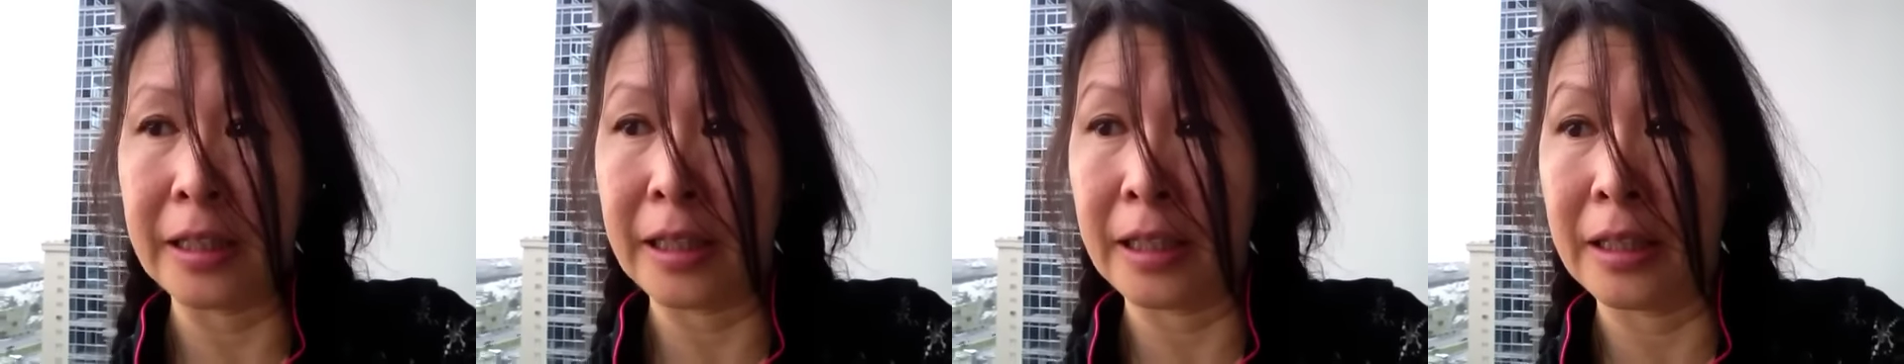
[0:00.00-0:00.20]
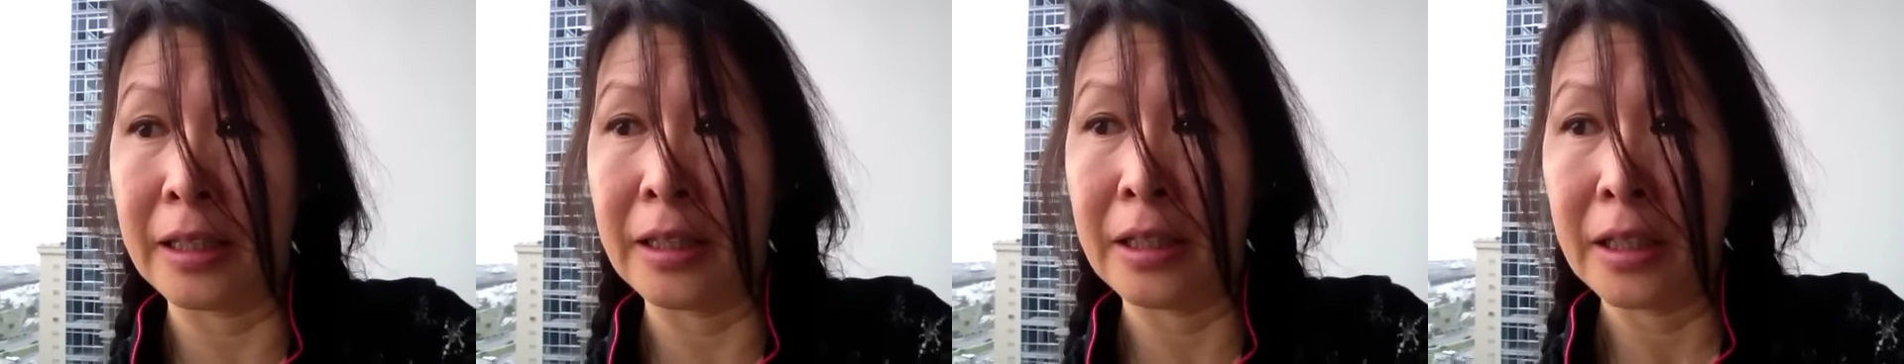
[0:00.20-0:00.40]

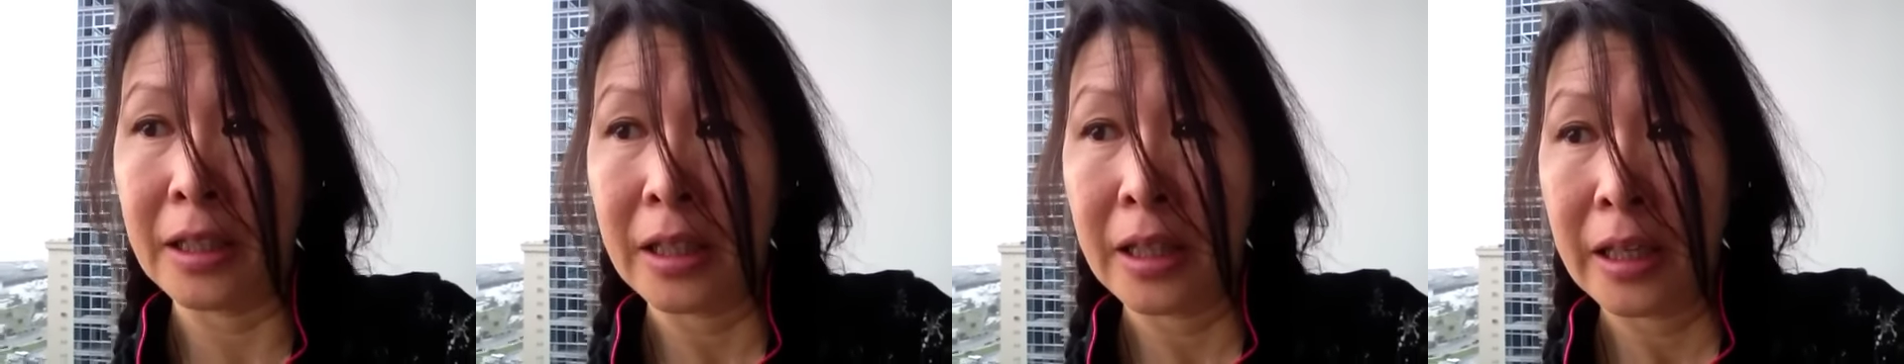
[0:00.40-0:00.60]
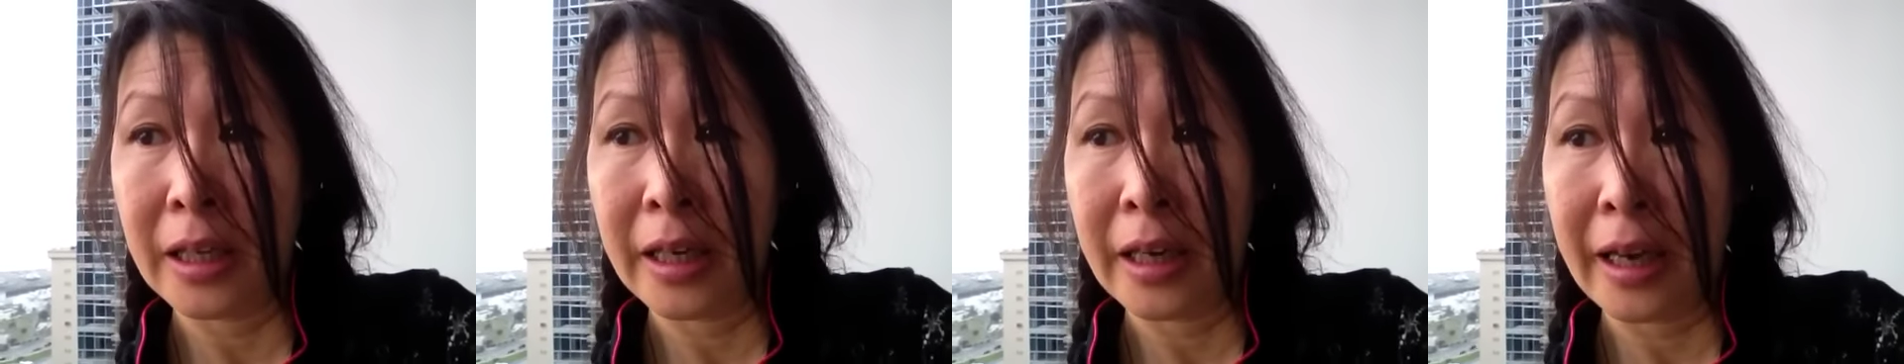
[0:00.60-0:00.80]
uh,
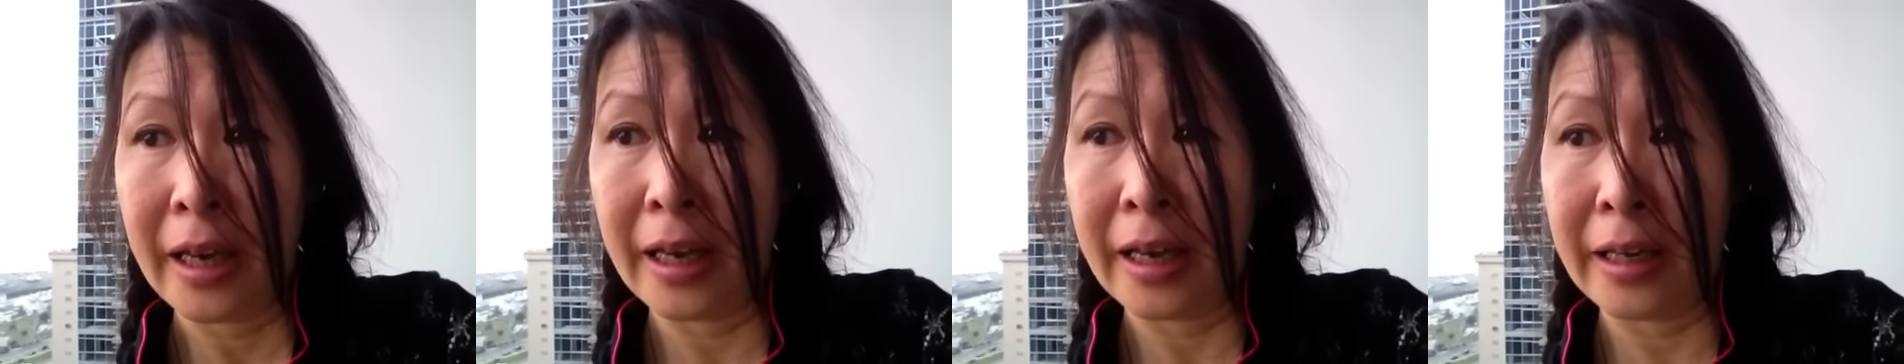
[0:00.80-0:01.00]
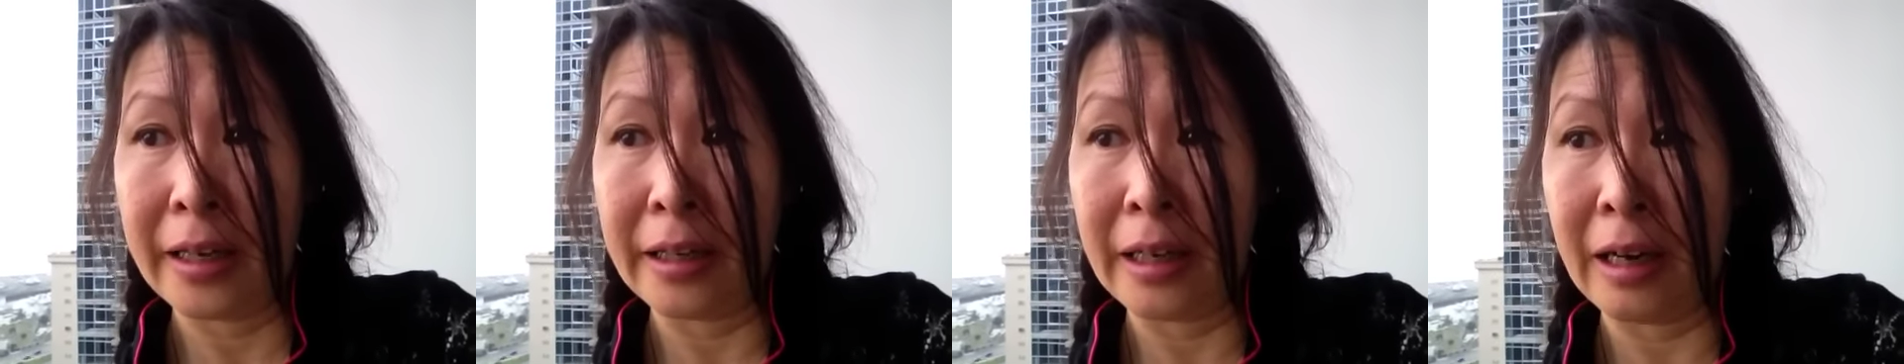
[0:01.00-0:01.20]

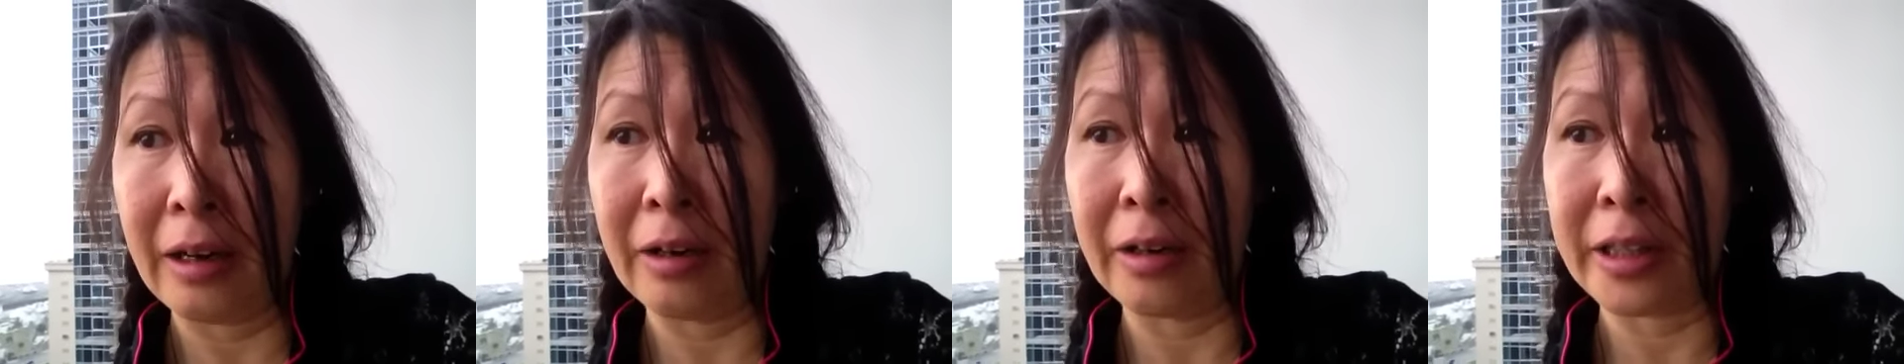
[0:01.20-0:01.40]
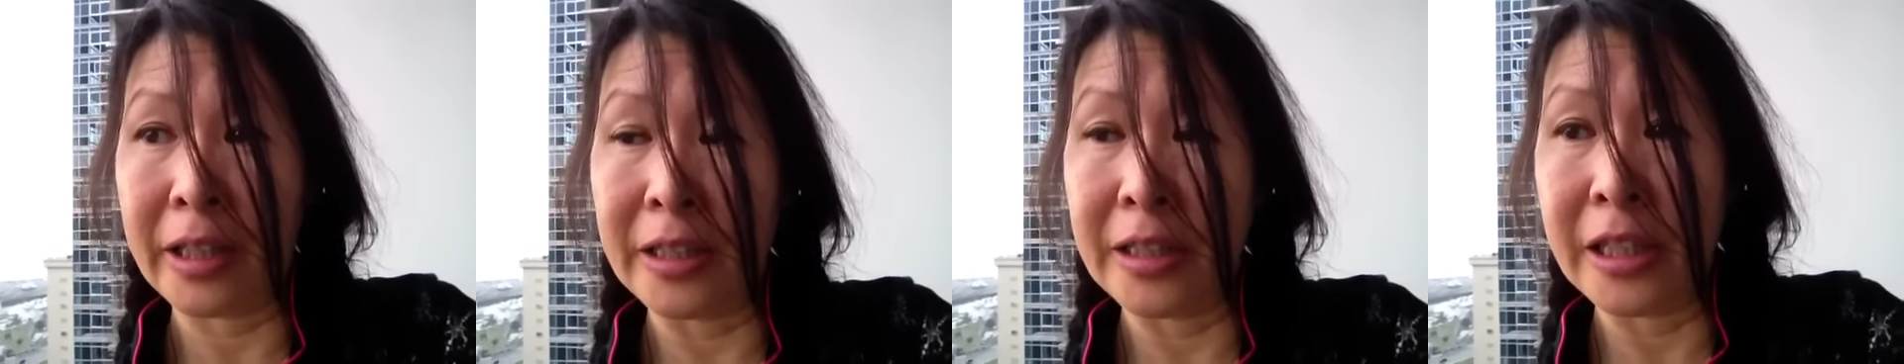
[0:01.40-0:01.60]
and
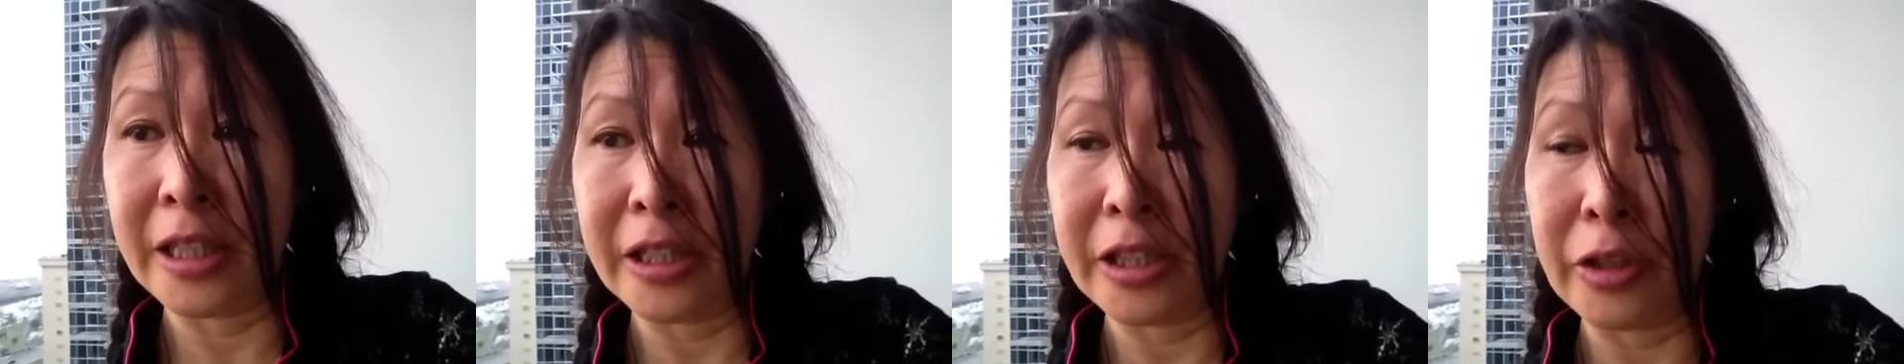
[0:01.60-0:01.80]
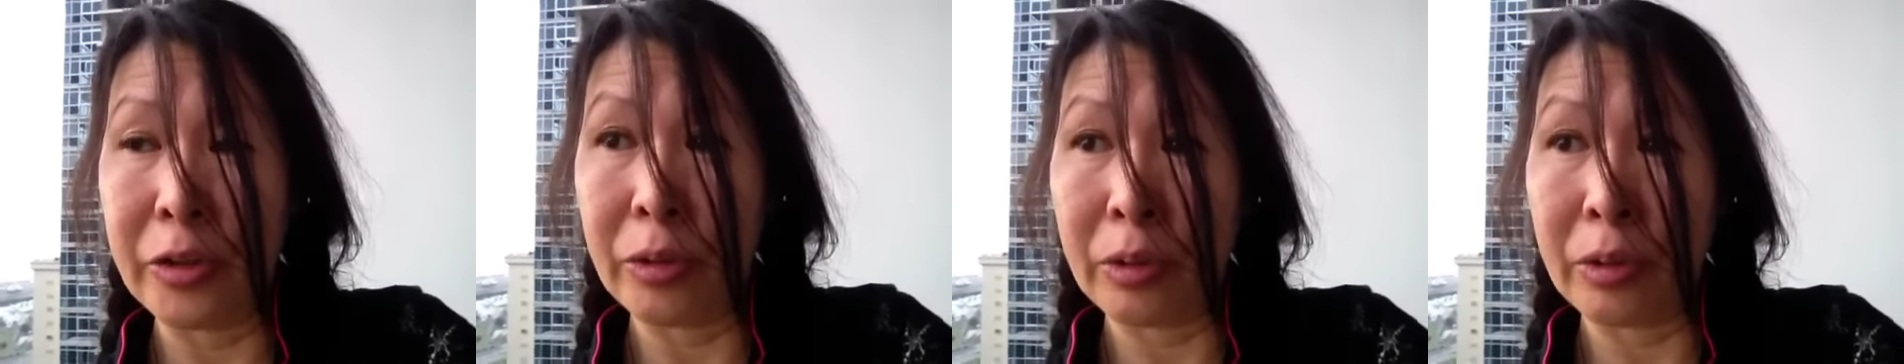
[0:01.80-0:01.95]
I'll continue